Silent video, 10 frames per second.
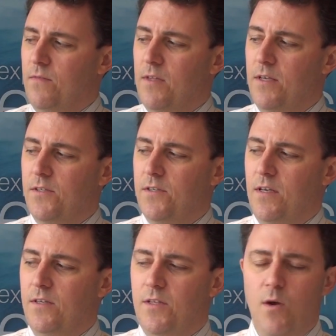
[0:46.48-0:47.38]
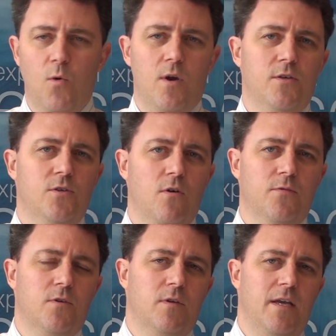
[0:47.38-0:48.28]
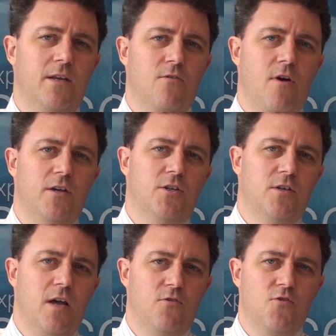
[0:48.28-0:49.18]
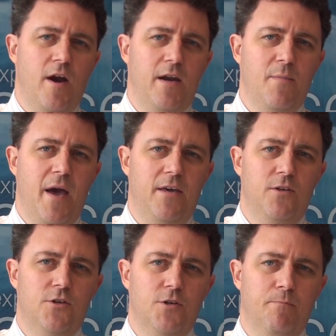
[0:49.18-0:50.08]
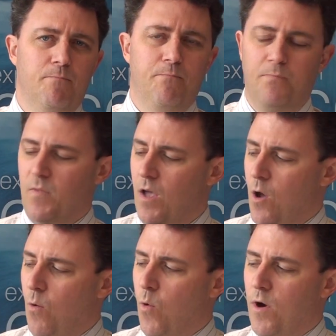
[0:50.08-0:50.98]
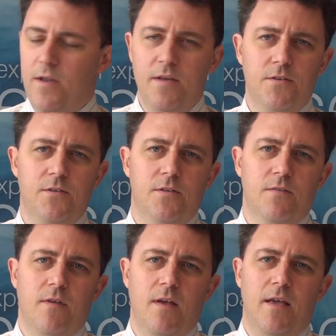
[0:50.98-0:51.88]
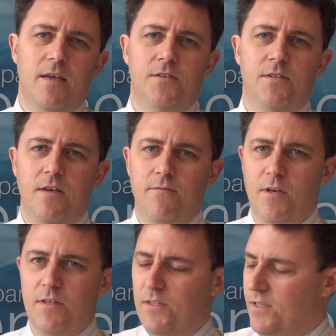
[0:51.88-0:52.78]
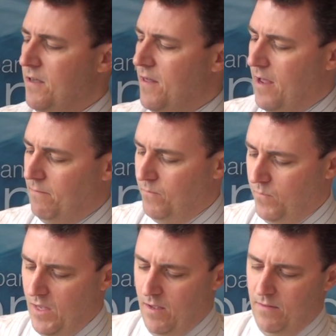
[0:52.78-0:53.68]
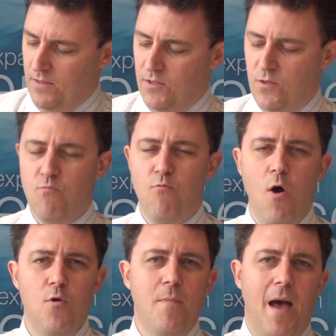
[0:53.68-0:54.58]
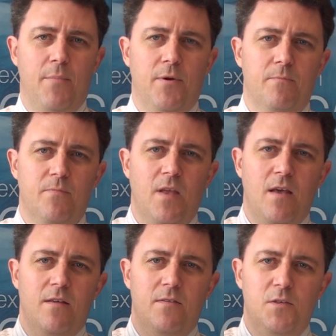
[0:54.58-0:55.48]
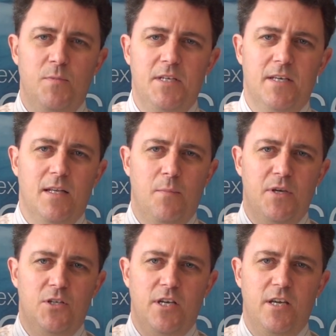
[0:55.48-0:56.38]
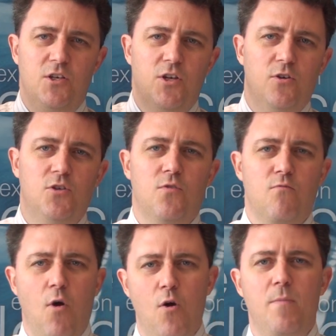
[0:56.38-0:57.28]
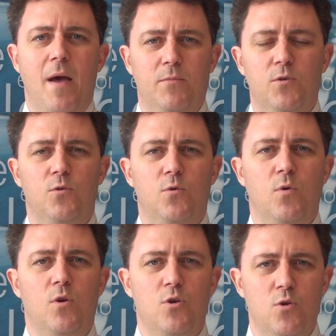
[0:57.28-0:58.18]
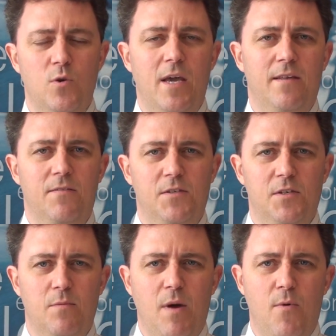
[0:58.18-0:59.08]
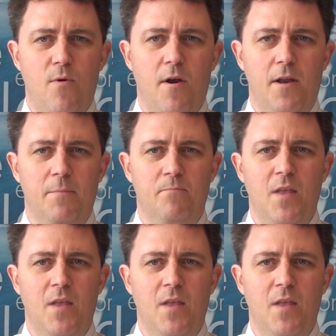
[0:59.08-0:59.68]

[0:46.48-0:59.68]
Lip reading: This is the Autosoft integration and training package. What it is if you can see that, this is the roadmap. This particular picture here shows you the roadmap to you getting the system up and running.